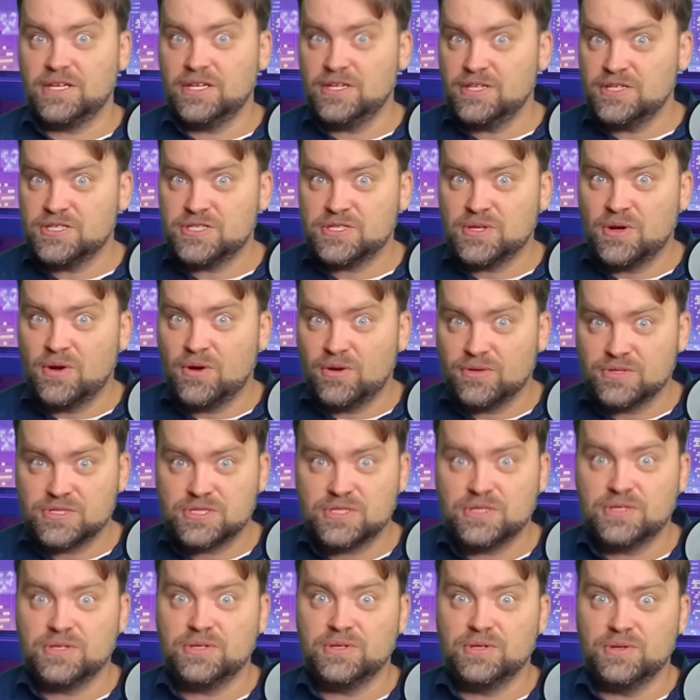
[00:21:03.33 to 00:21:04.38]
it is
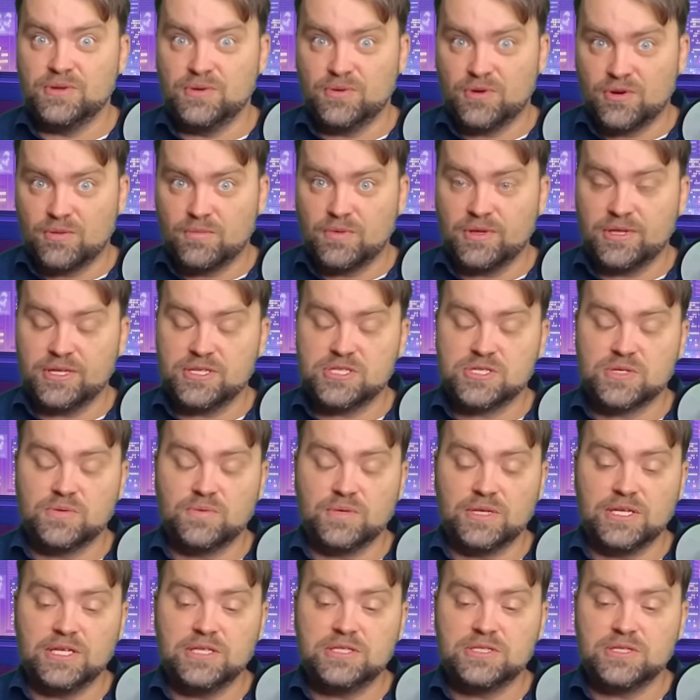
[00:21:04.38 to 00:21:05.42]
also normally, so
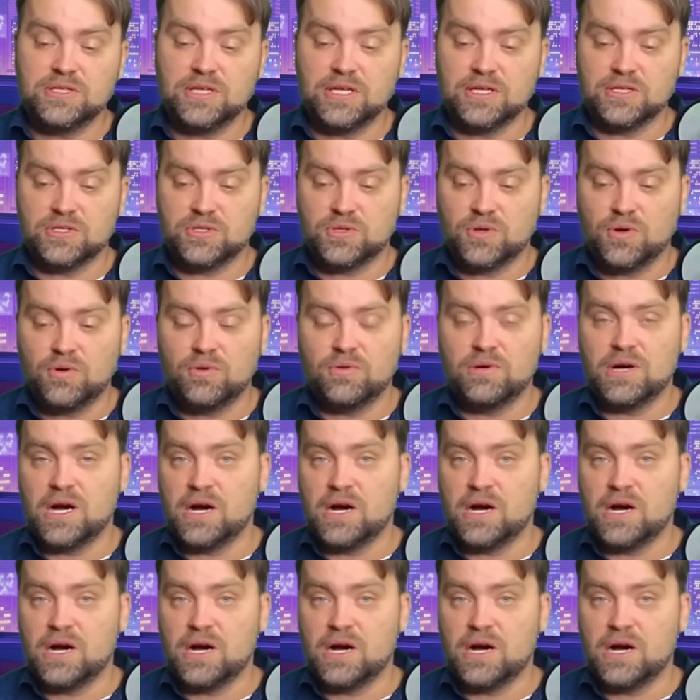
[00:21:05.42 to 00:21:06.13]
we need to control